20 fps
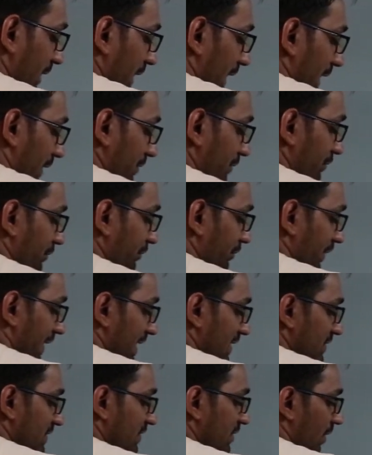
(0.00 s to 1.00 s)
a
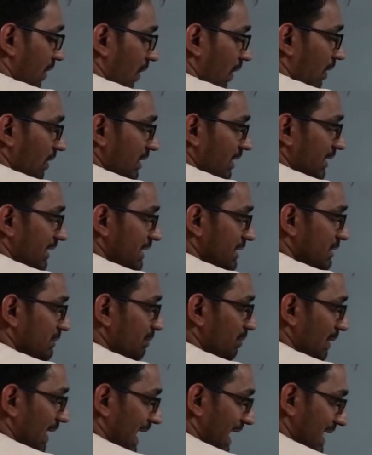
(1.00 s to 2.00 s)
fresh order is
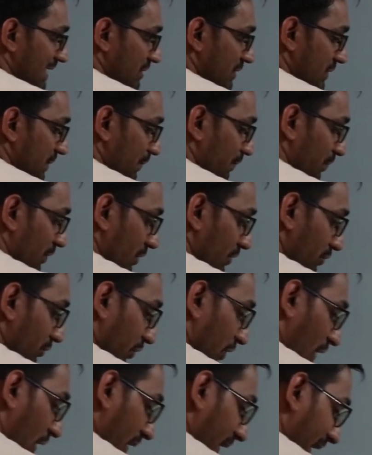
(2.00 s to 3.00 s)
placed
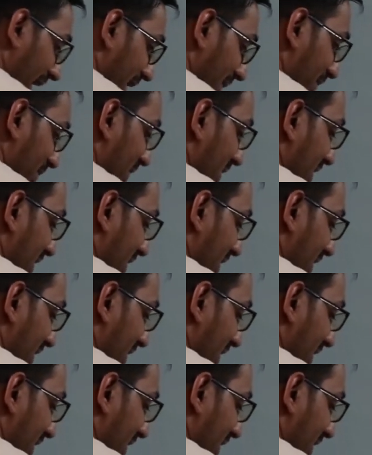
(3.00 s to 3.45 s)
for a